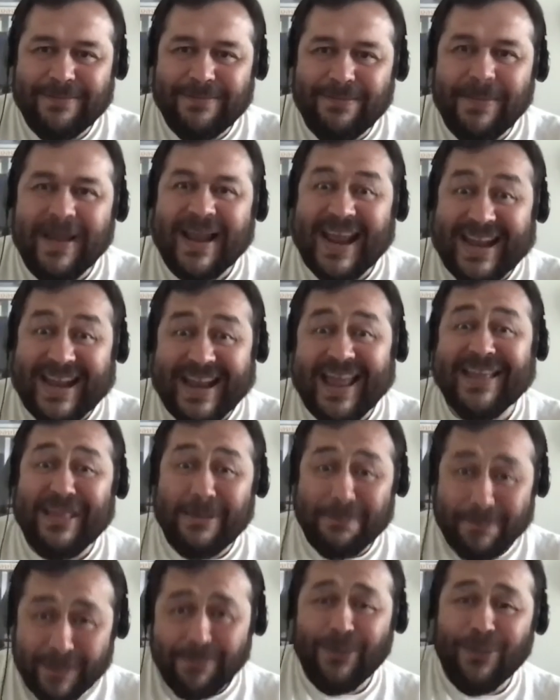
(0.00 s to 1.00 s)
but I like
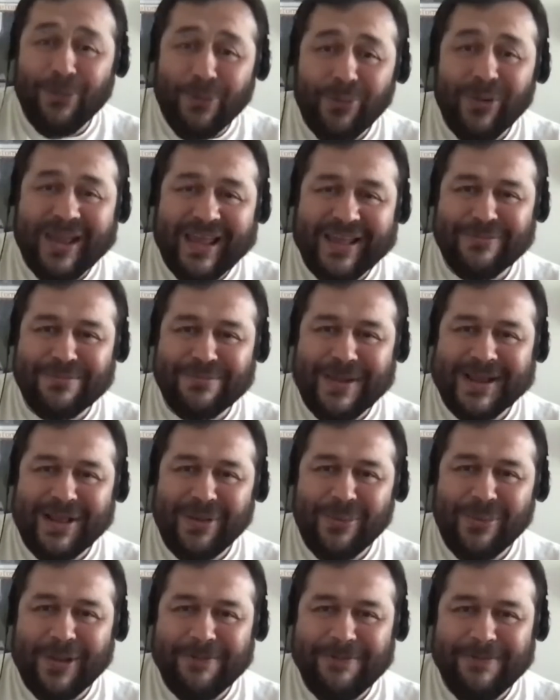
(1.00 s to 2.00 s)
the people who like black
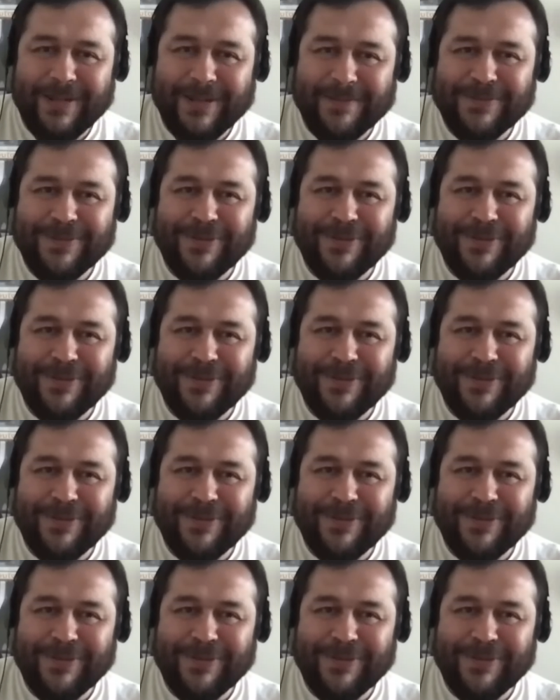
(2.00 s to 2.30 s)
and white films.